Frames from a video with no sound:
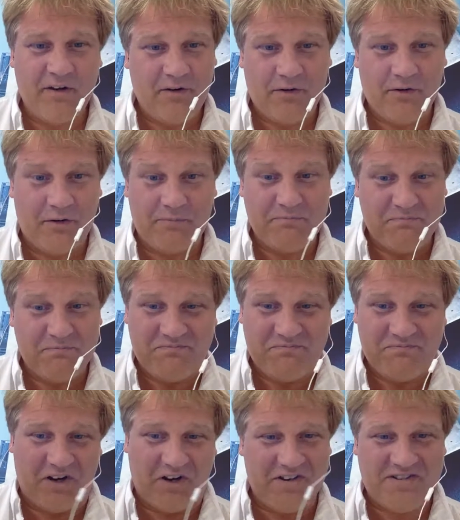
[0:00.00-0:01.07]
or
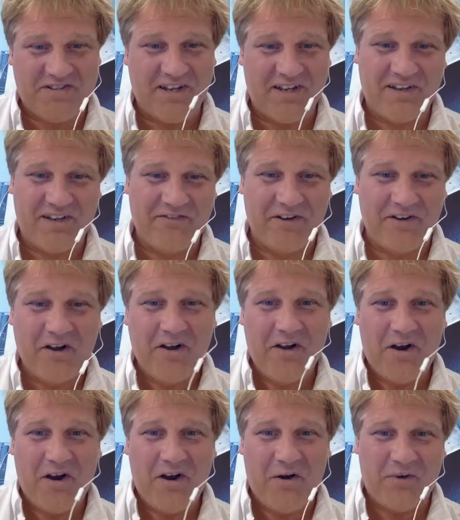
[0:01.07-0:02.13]
dare I say it, even a